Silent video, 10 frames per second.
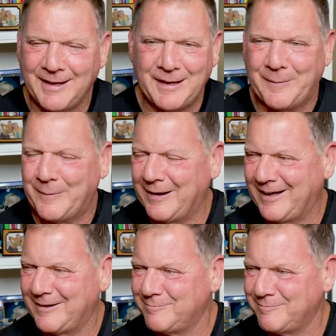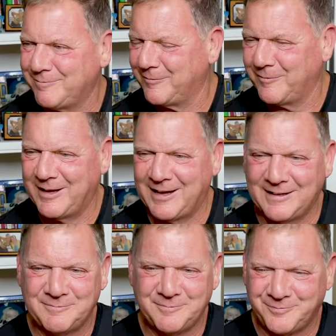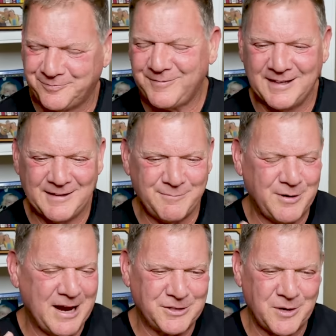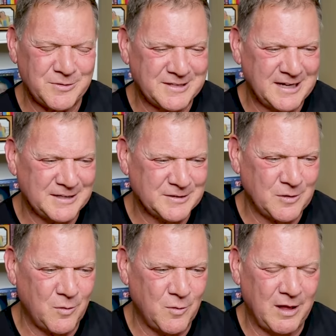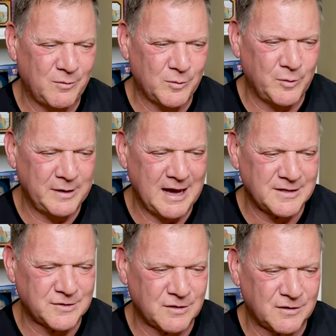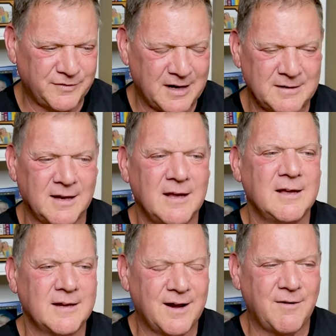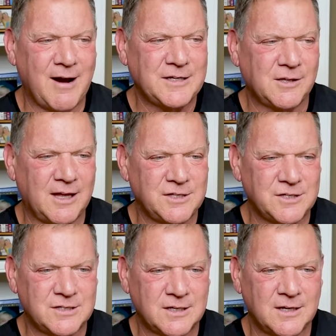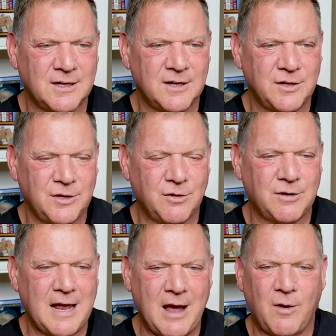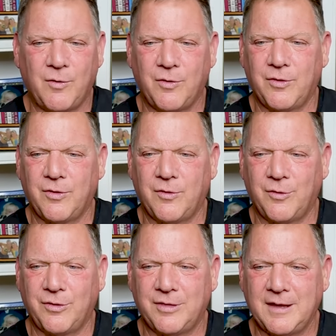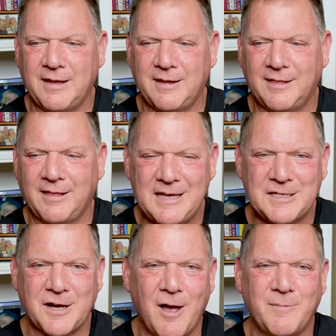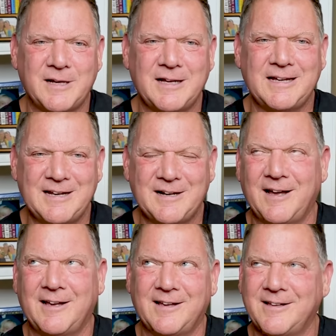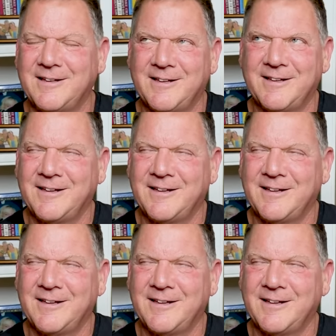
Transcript: you know, uh, uh, Brett Jones said it so well when we got certified. Congratulations. You're now the least competent in, uh,